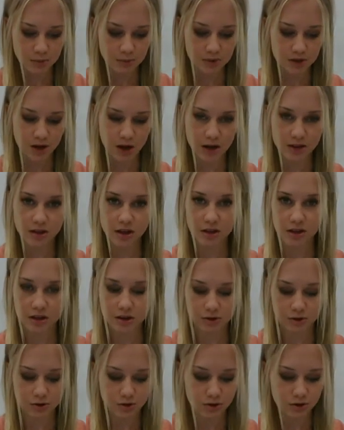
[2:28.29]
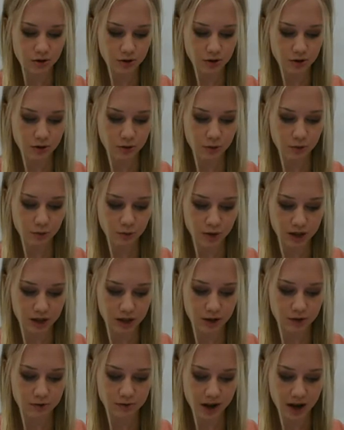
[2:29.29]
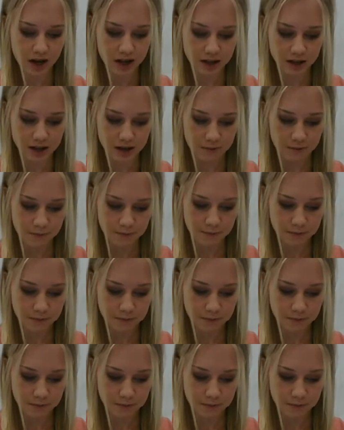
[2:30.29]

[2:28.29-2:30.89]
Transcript: beyond the little willow valley.